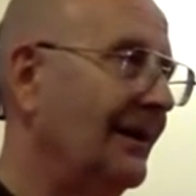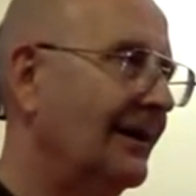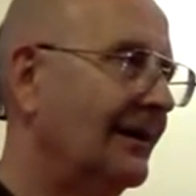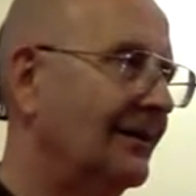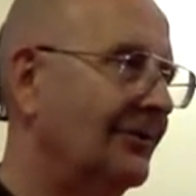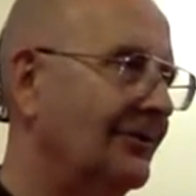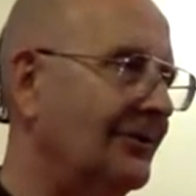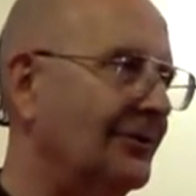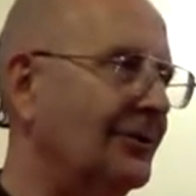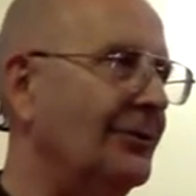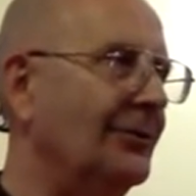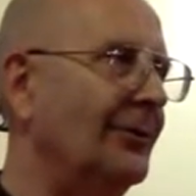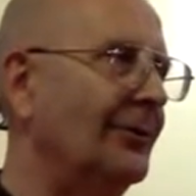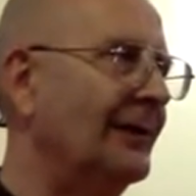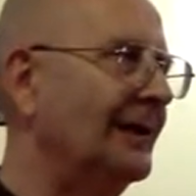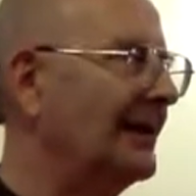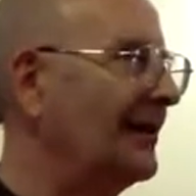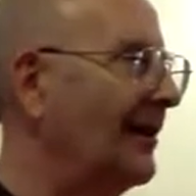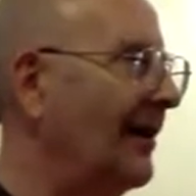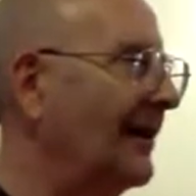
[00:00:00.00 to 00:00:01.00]
security
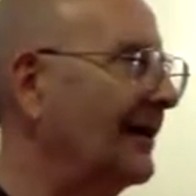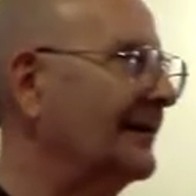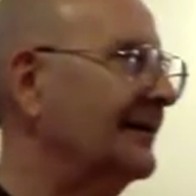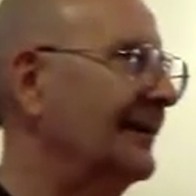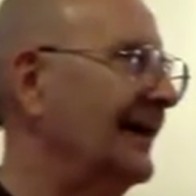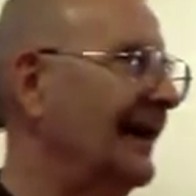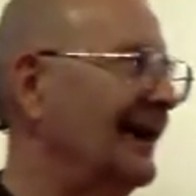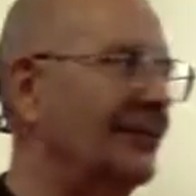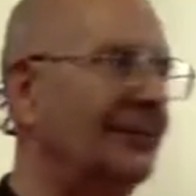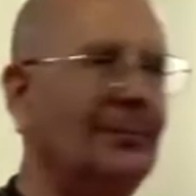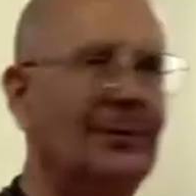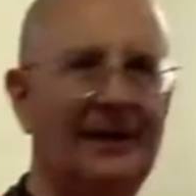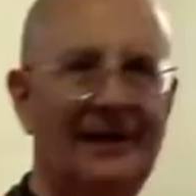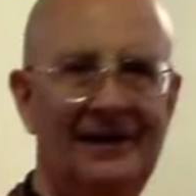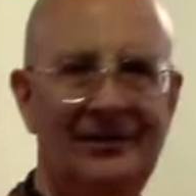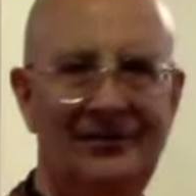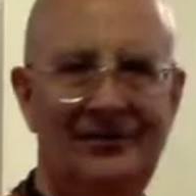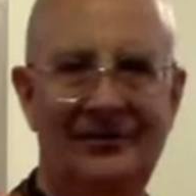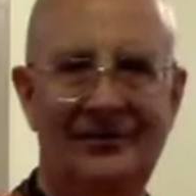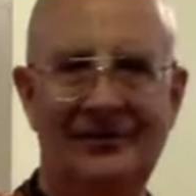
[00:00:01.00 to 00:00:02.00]
locked down
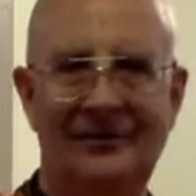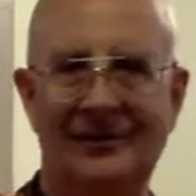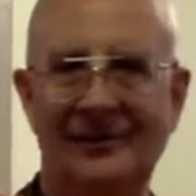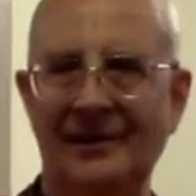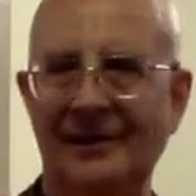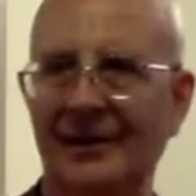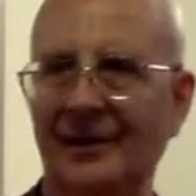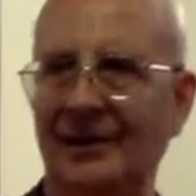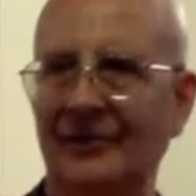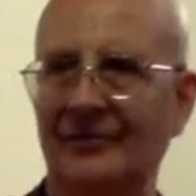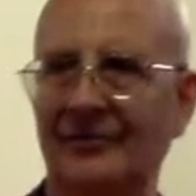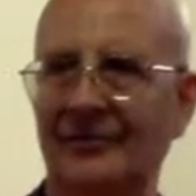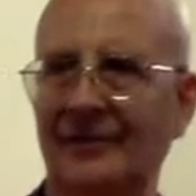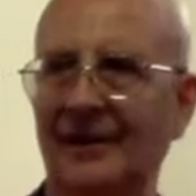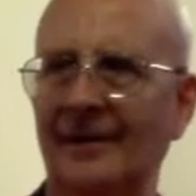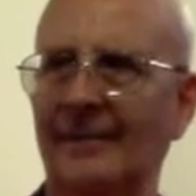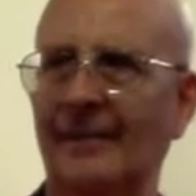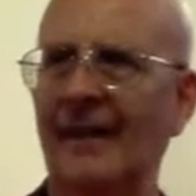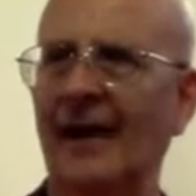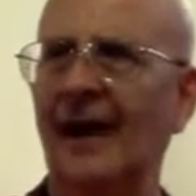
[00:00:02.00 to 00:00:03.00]
places in the country.
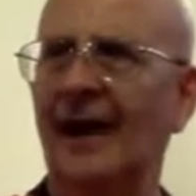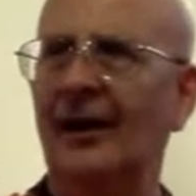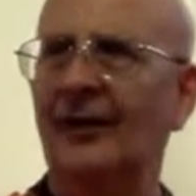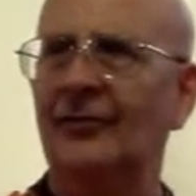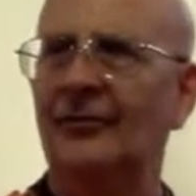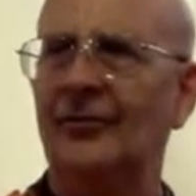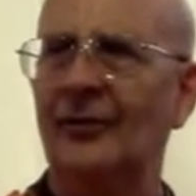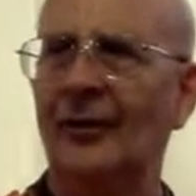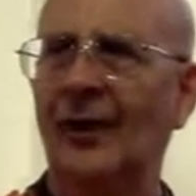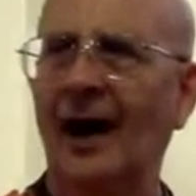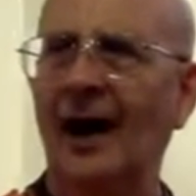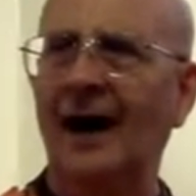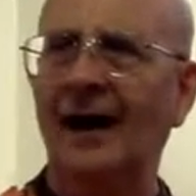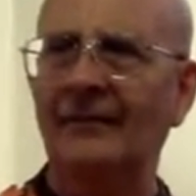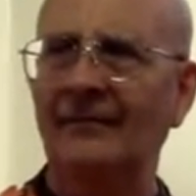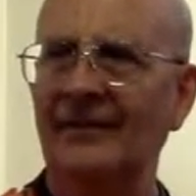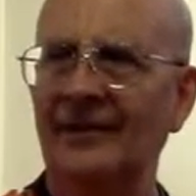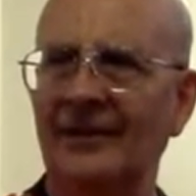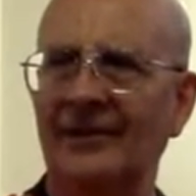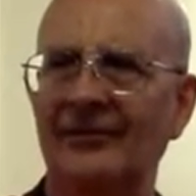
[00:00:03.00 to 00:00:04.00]
So
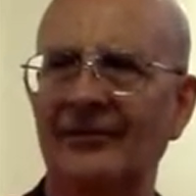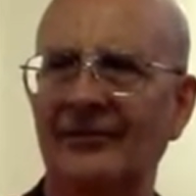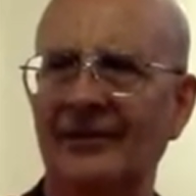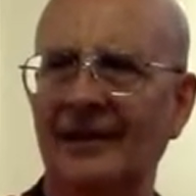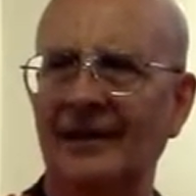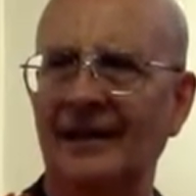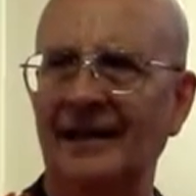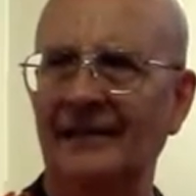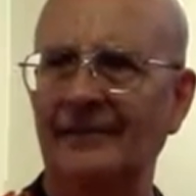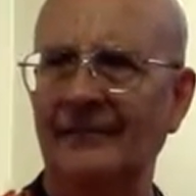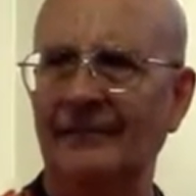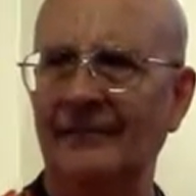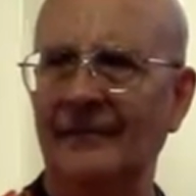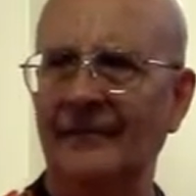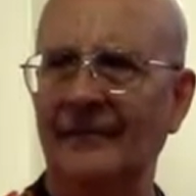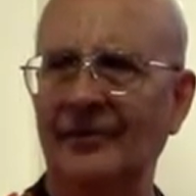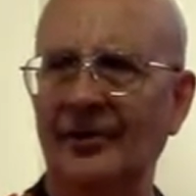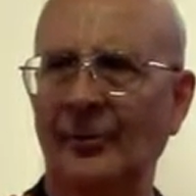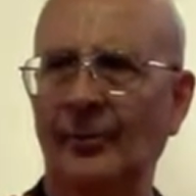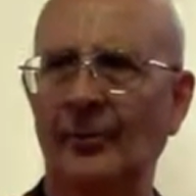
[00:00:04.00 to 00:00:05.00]
obviously
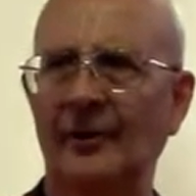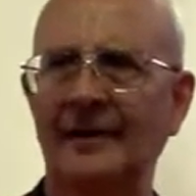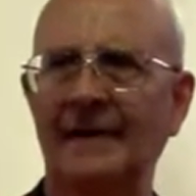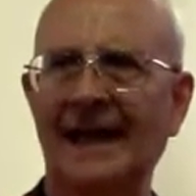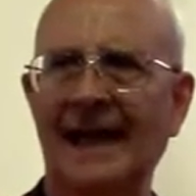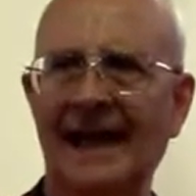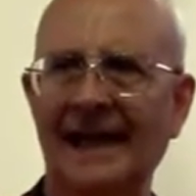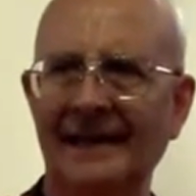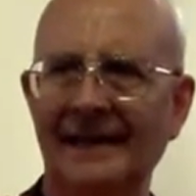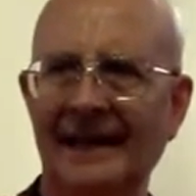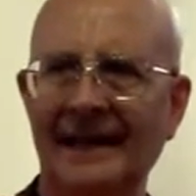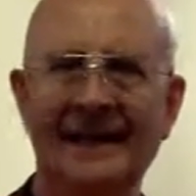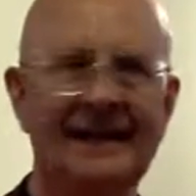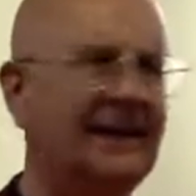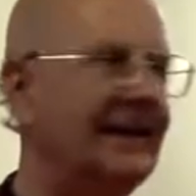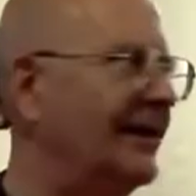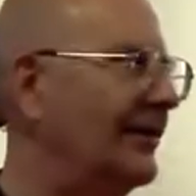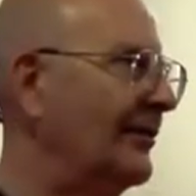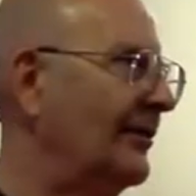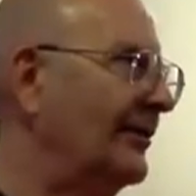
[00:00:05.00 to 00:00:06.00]
someone can't get in
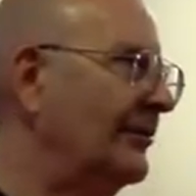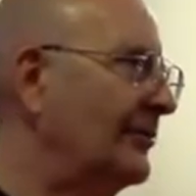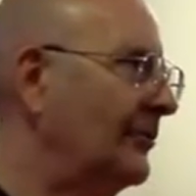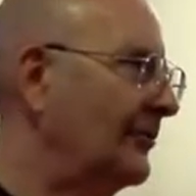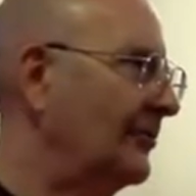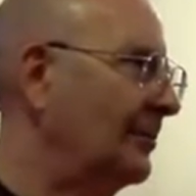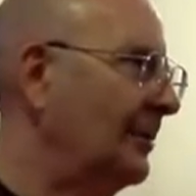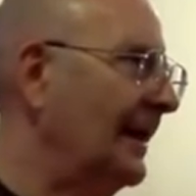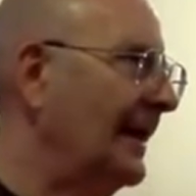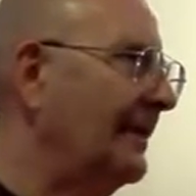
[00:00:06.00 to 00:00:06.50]
there and just play